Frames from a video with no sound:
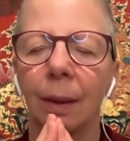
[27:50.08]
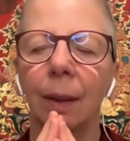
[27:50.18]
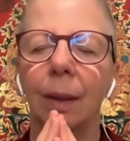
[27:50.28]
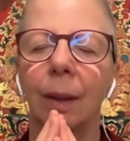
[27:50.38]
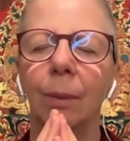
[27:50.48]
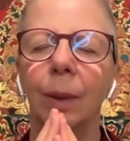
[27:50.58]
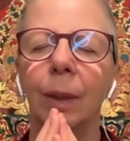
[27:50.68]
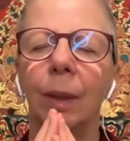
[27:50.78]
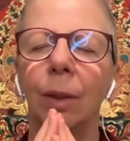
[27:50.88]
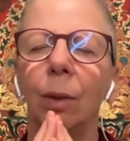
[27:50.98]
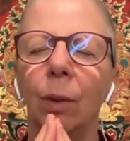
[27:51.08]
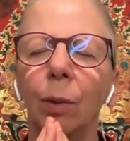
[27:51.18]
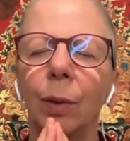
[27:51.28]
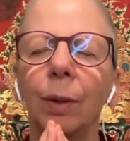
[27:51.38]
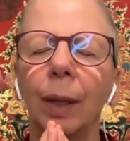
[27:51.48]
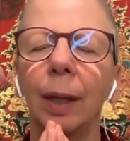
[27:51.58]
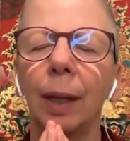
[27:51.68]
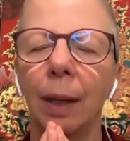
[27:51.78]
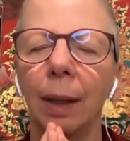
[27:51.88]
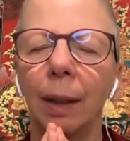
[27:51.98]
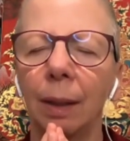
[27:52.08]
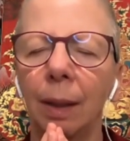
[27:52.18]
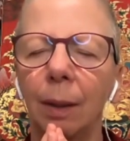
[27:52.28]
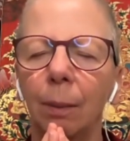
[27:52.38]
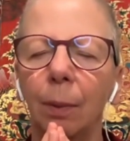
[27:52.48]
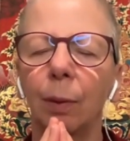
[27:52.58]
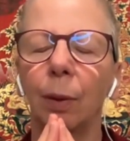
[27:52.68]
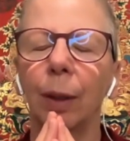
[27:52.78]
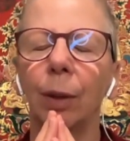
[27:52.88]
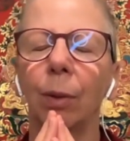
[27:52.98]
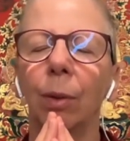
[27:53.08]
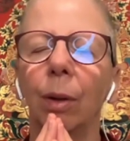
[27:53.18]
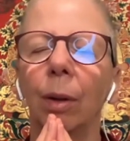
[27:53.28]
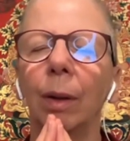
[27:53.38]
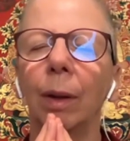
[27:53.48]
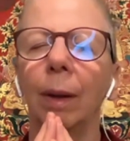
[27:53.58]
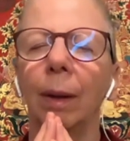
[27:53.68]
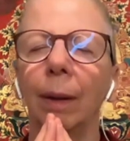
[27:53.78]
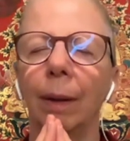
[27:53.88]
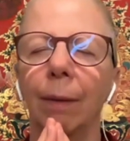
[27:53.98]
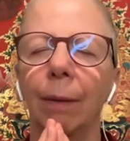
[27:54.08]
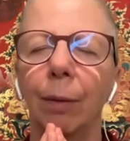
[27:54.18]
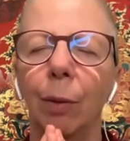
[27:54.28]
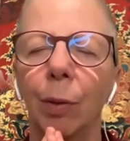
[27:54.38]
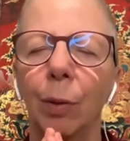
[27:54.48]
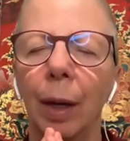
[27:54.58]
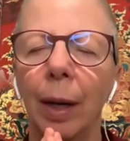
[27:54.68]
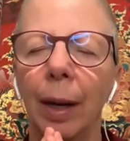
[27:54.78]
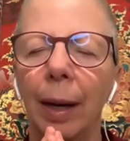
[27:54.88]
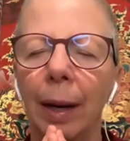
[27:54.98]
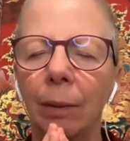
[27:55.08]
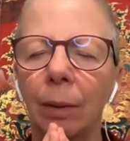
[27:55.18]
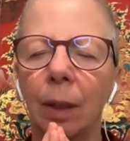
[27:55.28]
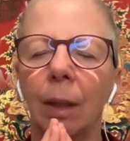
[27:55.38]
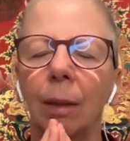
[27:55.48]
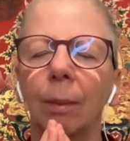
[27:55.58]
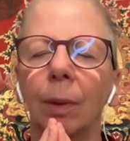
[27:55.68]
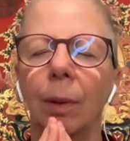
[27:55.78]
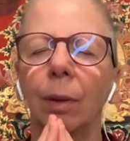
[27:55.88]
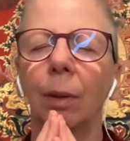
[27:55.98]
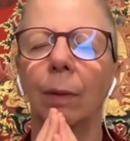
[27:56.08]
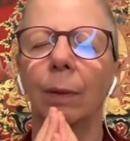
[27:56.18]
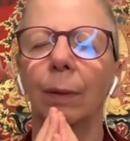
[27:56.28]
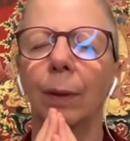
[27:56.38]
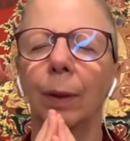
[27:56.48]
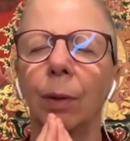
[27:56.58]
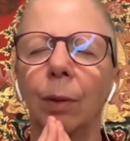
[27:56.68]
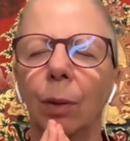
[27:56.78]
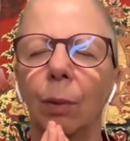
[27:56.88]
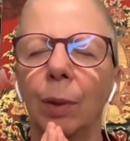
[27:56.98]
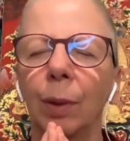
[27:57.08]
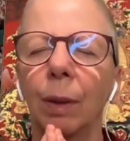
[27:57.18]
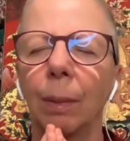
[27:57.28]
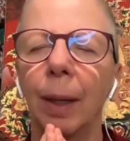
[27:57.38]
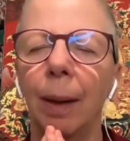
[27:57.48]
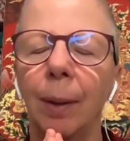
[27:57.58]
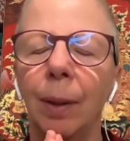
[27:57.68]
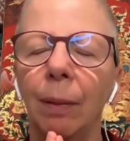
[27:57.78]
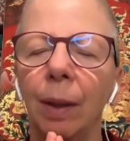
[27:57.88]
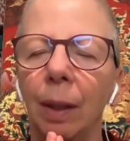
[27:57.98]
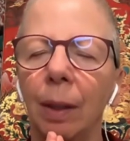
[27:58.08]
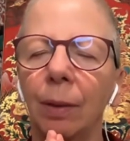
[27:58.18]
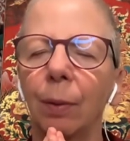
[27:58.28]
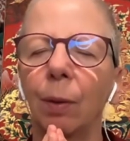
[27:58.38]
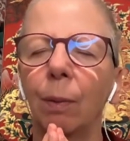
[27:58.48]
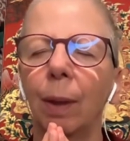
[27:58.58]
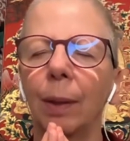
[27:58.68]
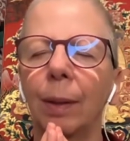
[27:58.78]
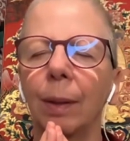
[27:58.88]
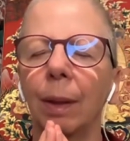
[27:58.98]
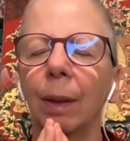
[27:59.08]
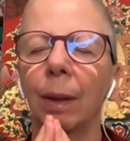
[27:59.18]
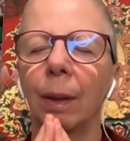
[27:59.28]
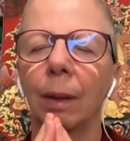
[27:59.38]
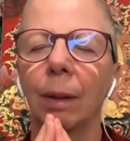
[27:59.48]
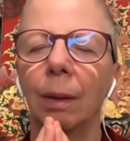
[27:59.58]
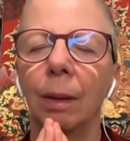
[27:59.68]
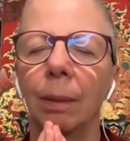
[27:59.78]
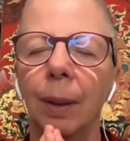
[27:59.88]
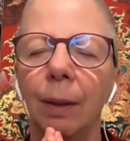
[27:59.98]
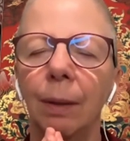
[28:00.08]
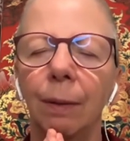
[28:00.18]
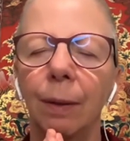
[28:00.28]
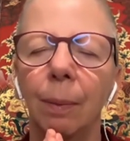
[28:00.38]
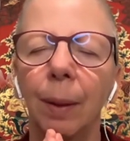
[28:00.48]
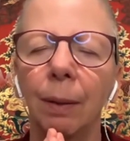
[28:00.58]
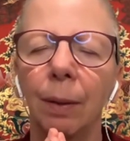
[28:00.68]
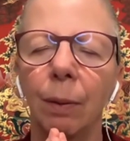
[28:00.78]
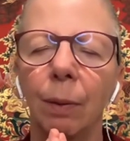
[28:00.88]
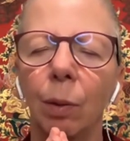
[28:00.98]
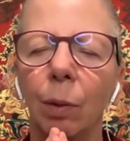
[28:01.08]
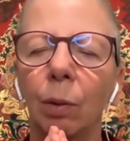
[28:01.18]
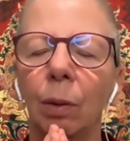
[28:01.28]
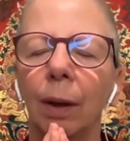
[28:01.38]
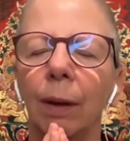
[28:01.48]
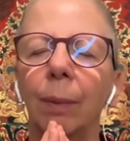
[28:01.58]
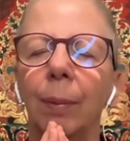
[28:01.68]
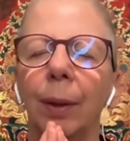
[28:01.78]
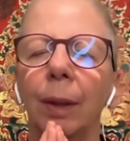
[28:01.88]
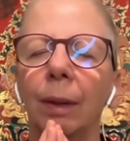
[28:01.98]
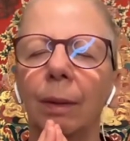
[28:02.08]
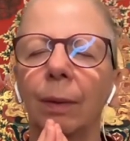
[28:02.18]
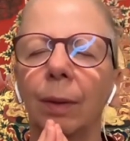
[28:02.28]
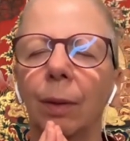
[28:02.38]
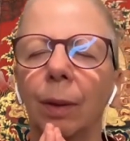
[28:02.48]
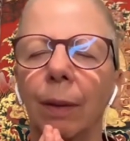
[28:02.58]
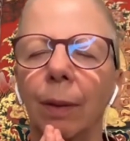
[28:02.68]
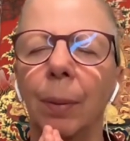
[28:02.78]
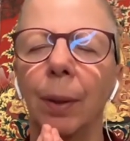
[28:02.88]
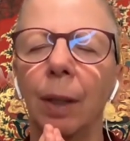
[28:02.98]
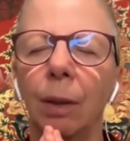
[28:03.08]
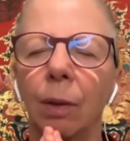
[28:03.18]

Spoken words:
And then we, you know, also dedicate, I think, before I go on, for the outcome of, you know, what's going to be happening over the next few months to be for the benefit of all, everybody, so everybody can